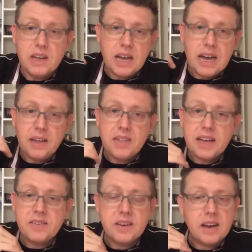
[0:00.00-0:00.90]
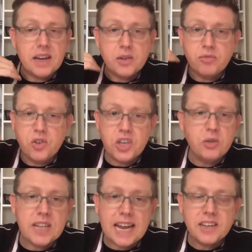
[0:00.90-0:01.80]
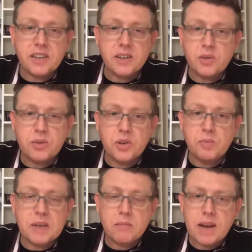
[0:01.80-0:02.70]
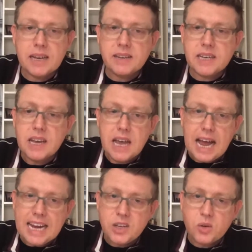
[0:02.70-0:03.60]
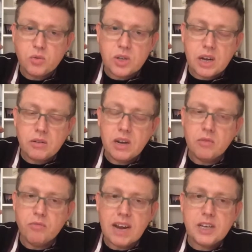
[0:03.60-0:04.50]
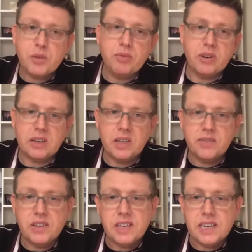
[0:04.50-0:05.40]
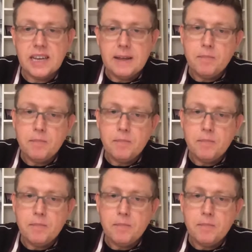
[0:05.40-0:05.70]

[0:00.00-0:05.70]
It's reduced accidents, which has been amazing, and it's also raised productivity.